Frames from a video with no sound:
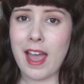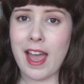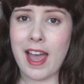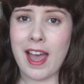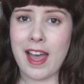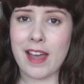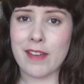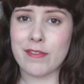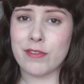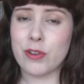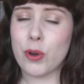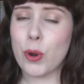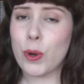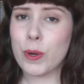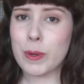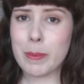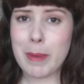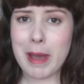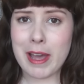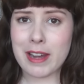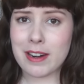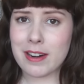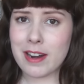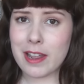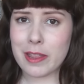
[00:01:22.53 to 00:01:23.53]
have known
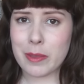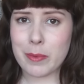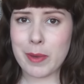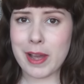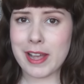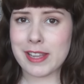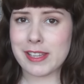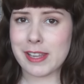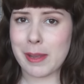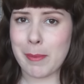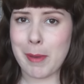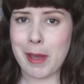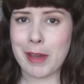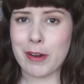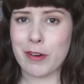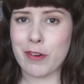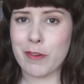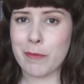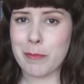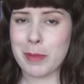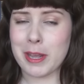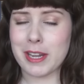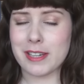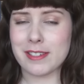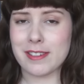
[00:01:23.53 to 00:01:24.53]
about it otherwise, I might not
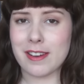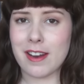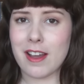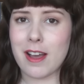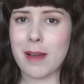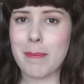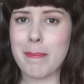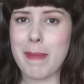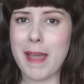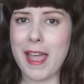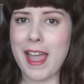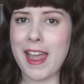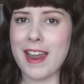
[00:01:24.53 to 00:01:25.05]
have picked it up,